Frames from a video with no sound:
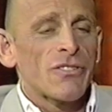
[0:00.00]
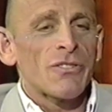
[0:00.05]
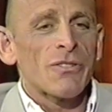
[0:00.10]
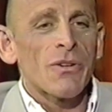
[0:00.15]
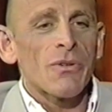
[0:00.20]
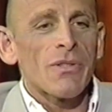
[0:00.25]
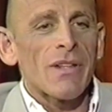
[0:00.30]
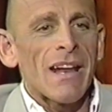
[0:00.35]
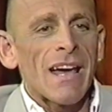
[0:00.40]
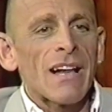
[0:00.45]
Did you
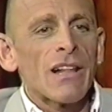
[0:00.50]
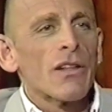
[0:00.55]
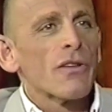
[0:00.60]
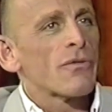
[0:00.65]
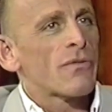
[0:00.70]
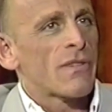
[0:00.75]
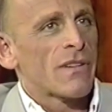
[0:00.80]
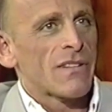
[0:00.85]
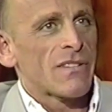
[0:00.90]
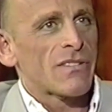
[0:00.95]
know that
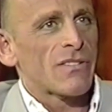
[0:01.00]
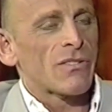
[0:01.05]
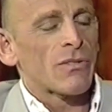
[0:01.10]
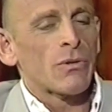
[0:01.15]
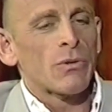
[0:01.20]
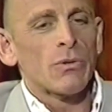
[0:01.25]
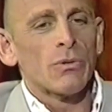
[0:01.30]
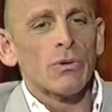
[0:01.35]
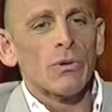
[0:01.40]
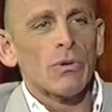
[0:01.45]
elephants
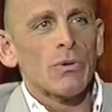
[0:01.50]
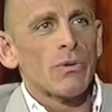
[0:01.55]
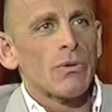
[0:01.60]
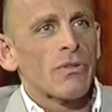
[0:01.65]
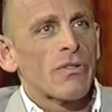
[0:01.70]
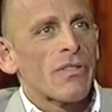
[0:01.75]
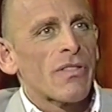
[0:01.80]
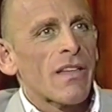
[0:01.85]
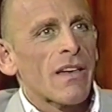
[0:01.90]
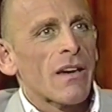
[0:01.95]
who
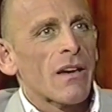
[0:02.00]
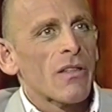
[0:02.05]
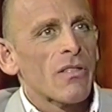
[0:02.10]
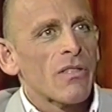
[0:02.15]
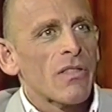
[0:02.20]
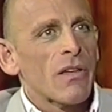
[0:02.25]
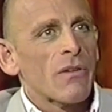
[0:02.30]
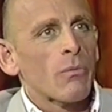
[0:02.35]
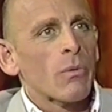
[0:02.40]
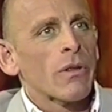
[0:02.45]
lose
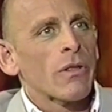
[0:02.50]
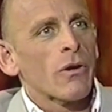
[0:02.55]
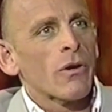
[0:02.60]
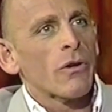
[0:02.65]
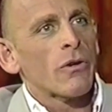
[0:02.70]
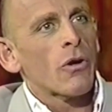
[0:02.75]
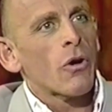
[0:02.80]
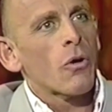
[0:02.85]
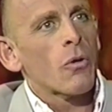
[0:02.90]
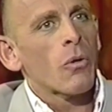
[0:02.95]
when there
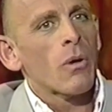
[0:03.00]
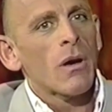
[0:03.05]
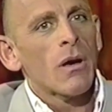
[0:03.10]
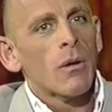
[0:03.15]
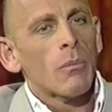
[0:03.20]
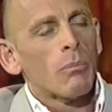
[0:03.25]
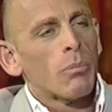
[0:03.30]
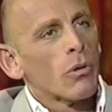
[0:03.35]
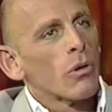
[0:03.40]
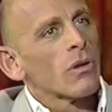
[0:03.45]
are no
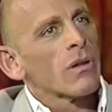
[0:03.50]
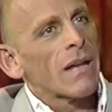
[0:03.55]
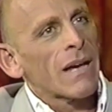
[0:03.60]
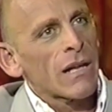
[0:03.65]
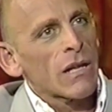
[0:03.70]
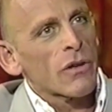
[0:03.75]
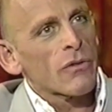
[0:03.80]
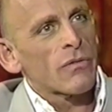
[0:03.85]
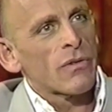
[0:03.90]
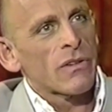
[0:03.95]
bull
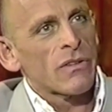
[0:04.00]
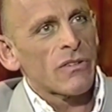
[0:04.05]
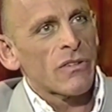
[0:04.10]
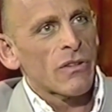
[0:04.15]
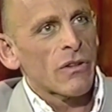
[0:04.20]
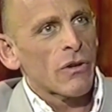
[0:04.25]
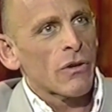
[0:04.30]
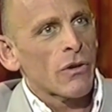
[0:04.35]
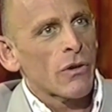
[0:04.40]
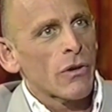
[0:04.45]
elephants
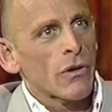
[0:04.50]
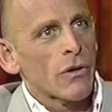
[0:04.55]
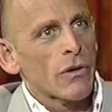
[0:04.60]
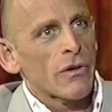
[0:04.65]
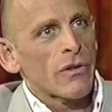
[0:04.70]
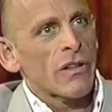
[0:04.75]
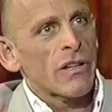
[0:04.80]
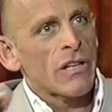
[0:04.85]
in the herd,